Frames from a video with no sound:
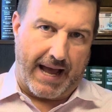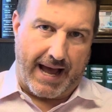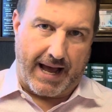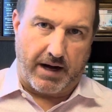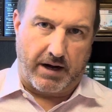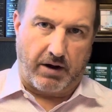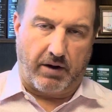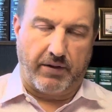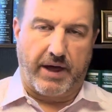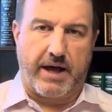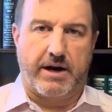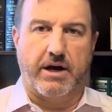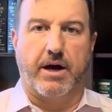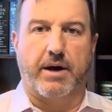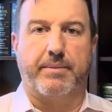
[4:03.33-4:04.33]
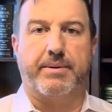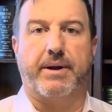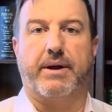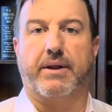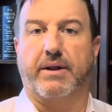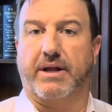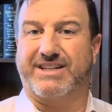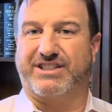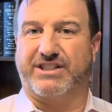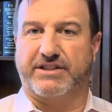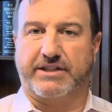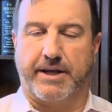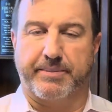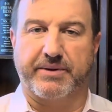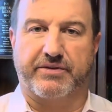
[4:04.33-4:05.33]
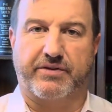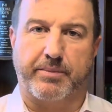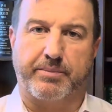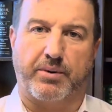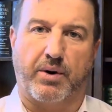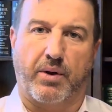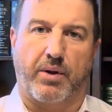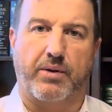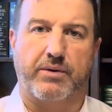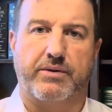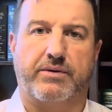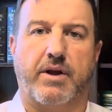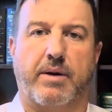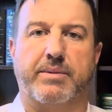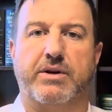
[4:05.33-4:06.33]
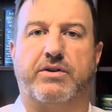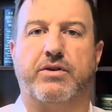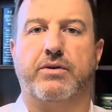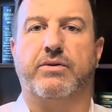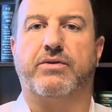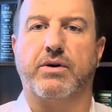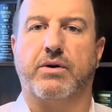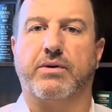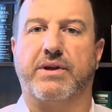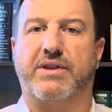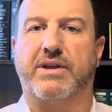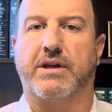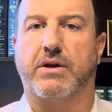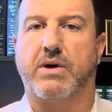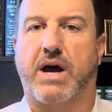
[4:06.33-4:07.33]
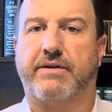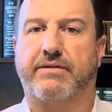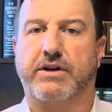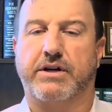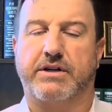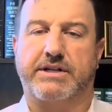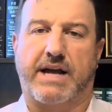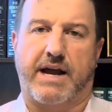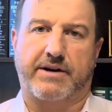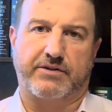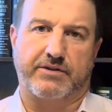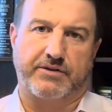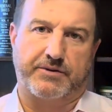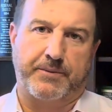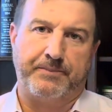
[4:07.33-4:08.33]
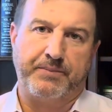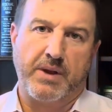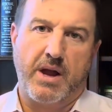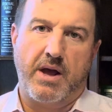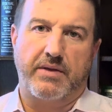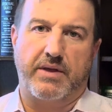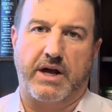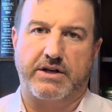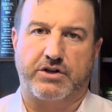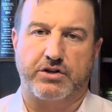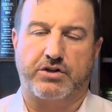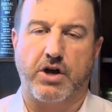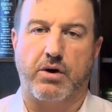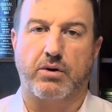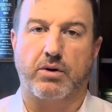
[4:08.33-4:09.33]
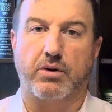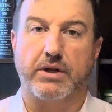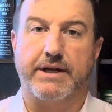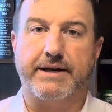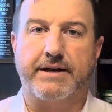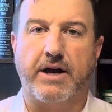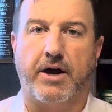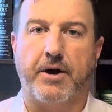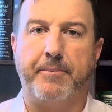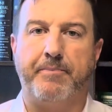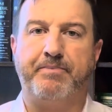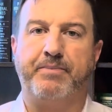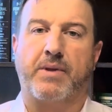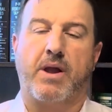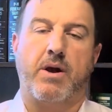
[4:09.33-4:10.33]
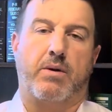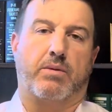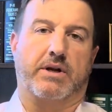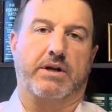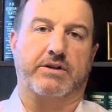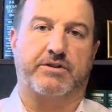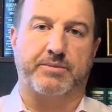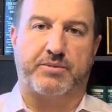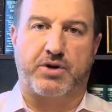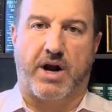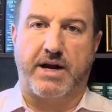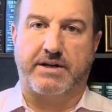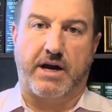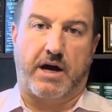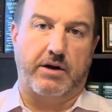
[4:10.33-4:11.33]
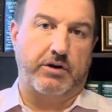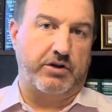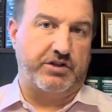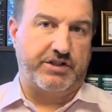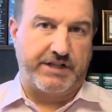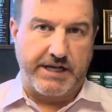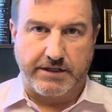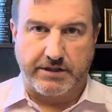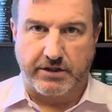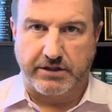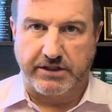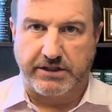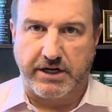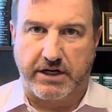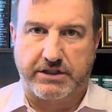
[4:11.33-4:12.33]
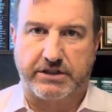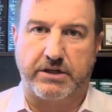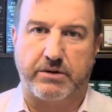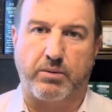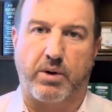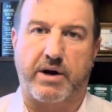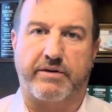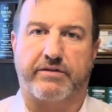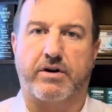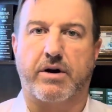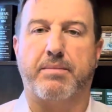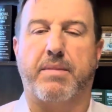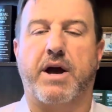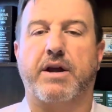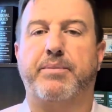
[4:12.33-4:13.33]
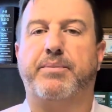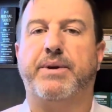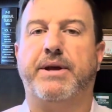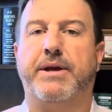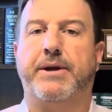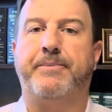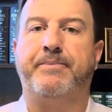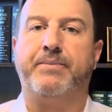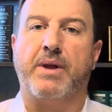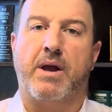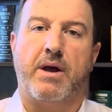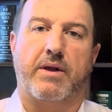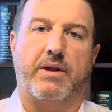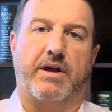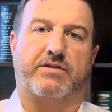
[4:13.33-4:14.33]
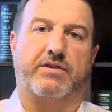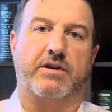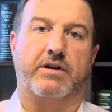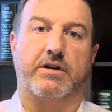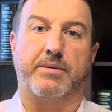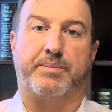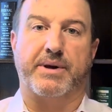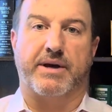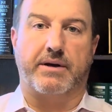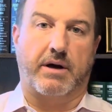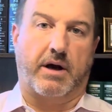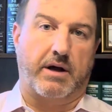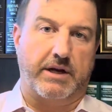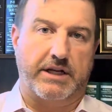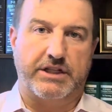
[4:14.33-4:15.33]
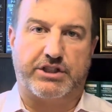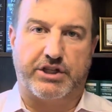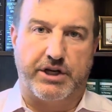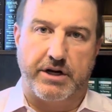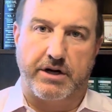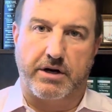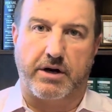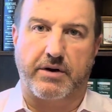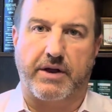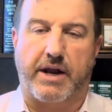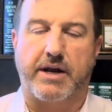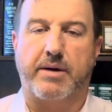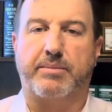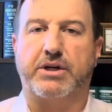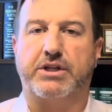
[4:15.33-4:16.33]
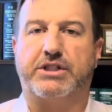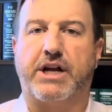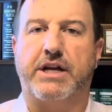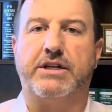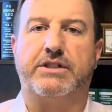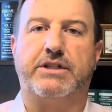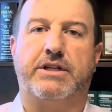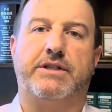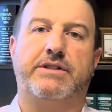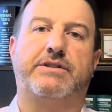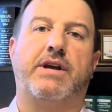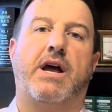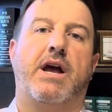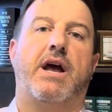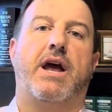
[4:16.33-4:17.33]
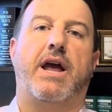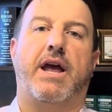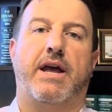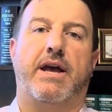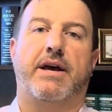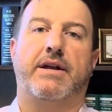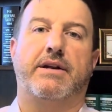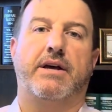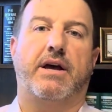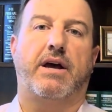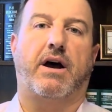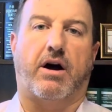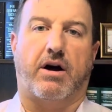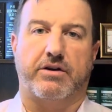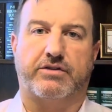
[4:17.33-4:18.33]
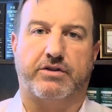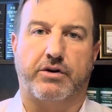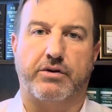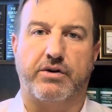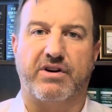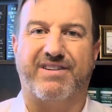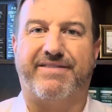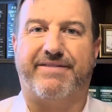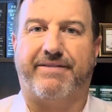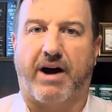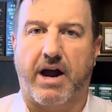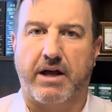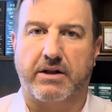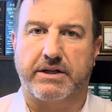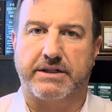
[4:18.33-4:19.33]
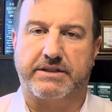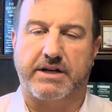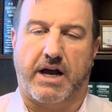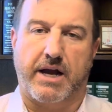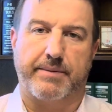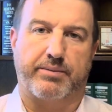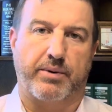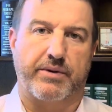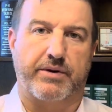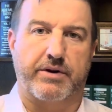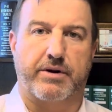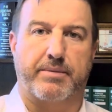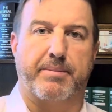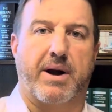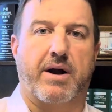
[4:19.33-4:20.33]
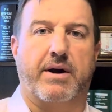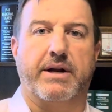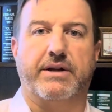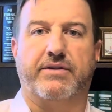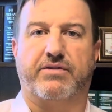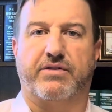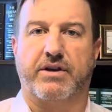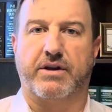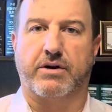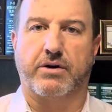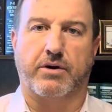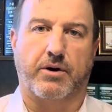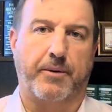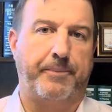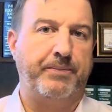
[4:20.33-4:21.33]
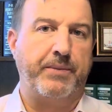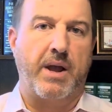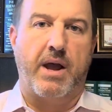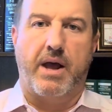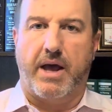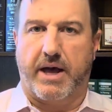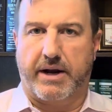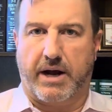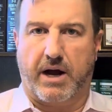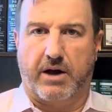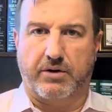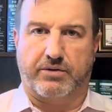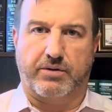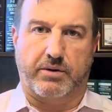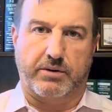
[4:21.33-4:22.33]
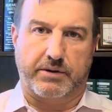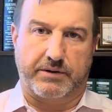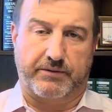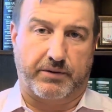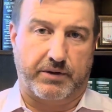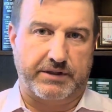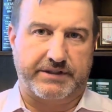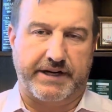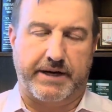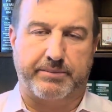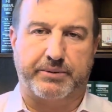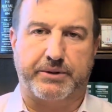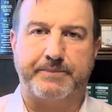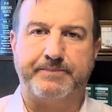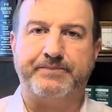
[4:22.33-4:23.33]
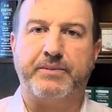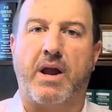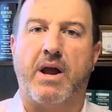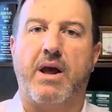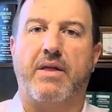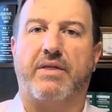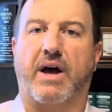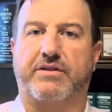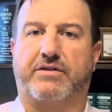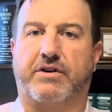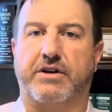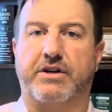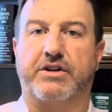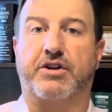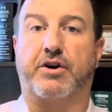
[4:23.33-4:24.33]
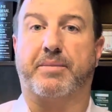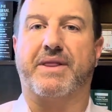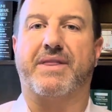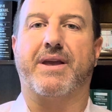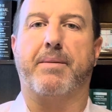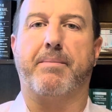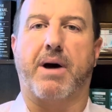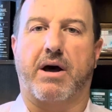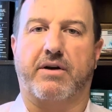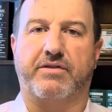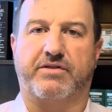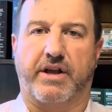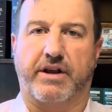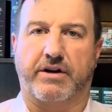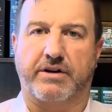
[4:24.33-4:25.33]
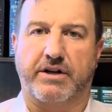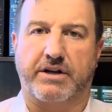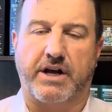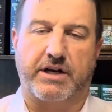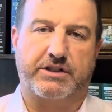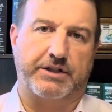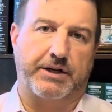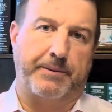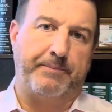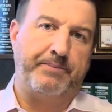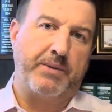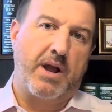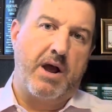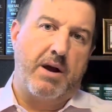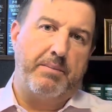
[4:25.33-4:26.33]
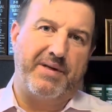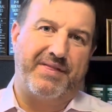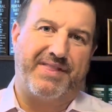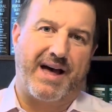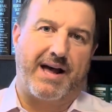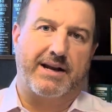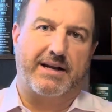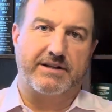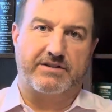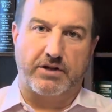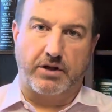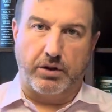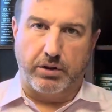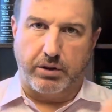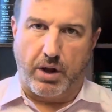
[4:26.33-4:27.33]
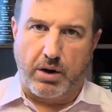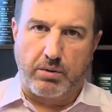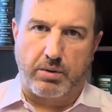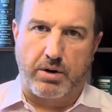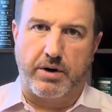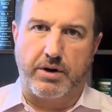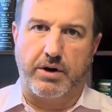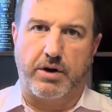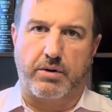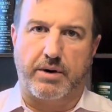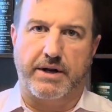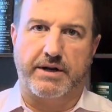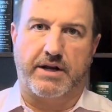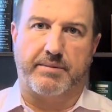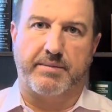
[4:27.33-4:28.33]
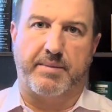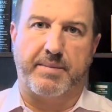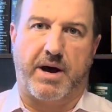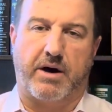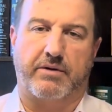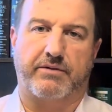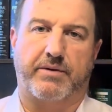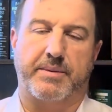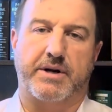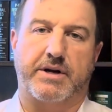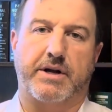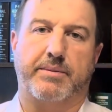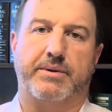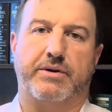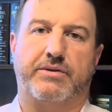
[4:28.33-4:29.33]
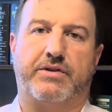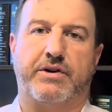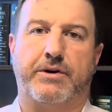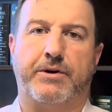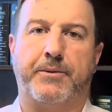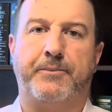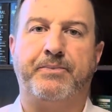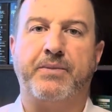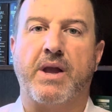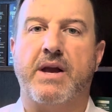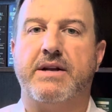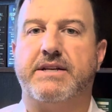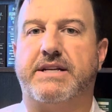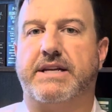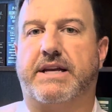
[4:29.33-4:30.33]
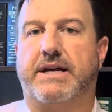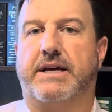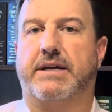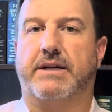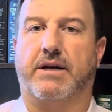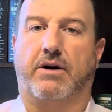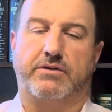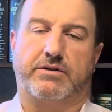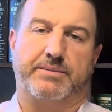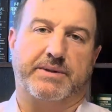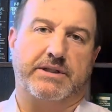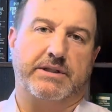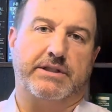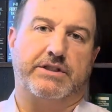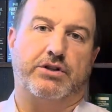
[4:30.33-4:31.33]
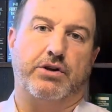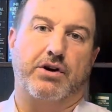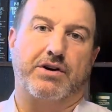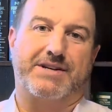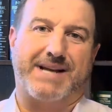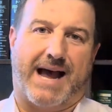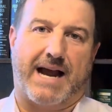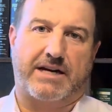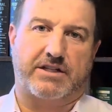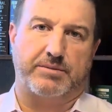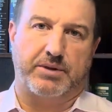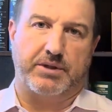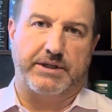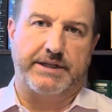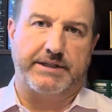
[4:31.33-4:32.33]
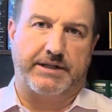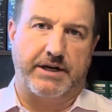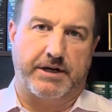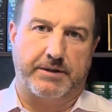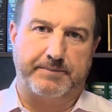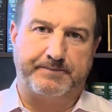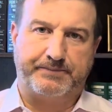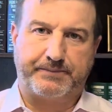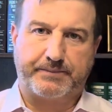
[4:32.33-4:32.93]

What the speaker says: add all that up, and let's just keep it simple. W-2 is the only thing you have on your taxes. That's your total income. We're going to subtract out your standard deduction, whatever it might be. That's going to depend on each year. That number changes. And also your filing type, whether you're married, single, head of household, for example. That's going to determine the amount of standard deduction. But that gets to lower your income amount from your W-2 to get ultimately to your taxable income.